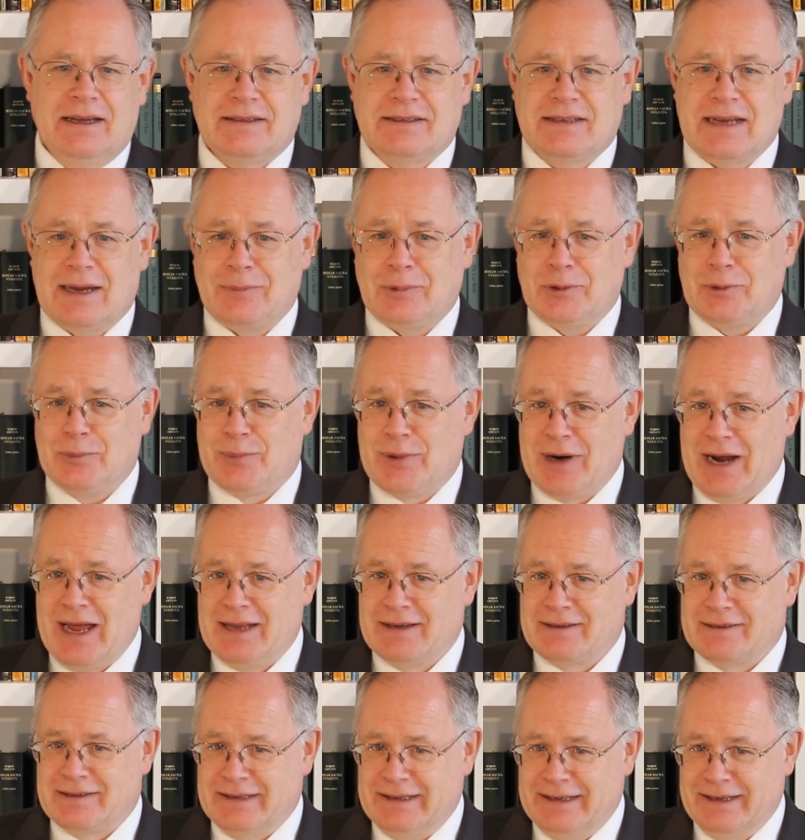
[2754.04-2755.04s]
A double
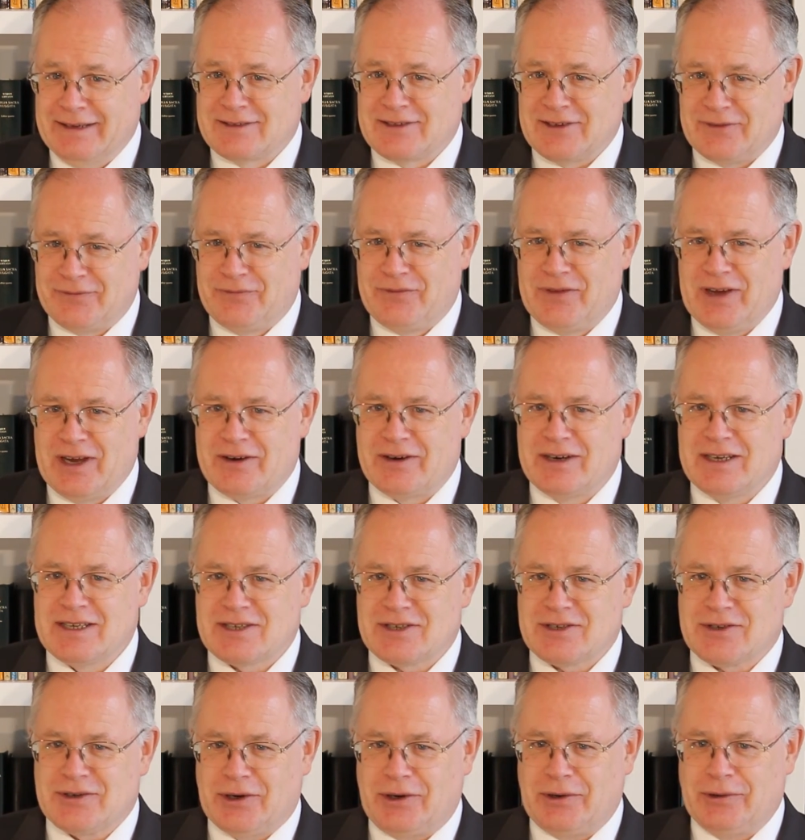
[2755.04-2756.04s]
brandy is a
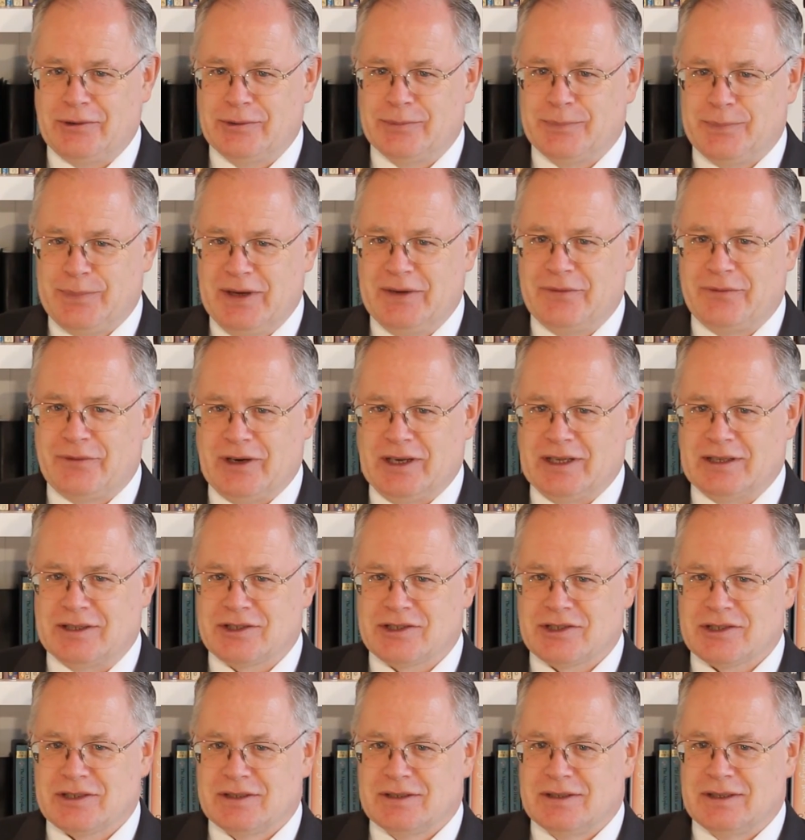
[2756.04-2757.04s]
very strong
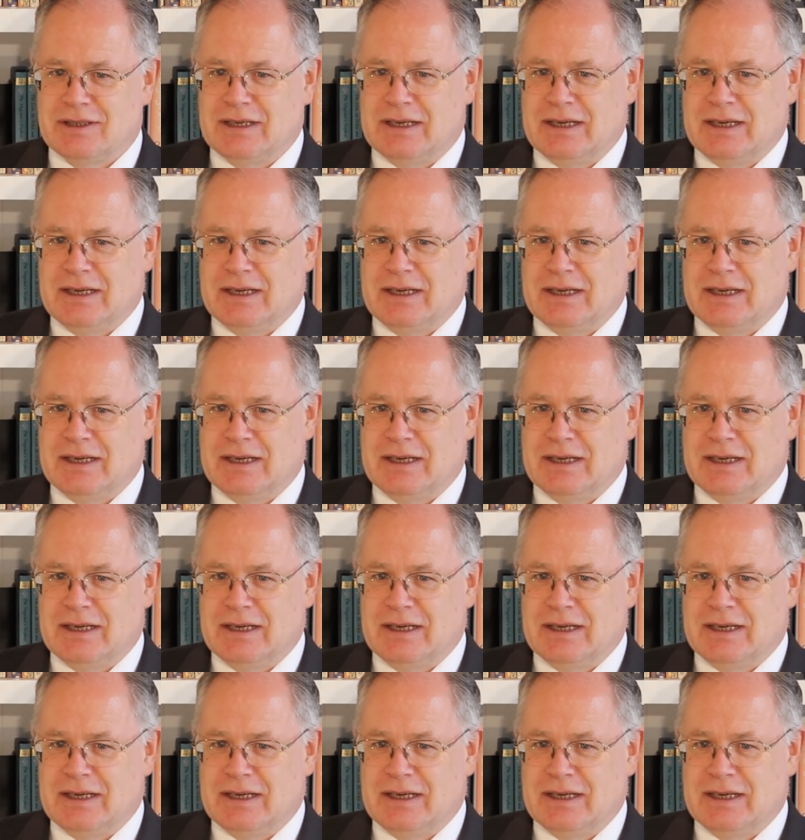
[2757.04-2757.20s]
beverage.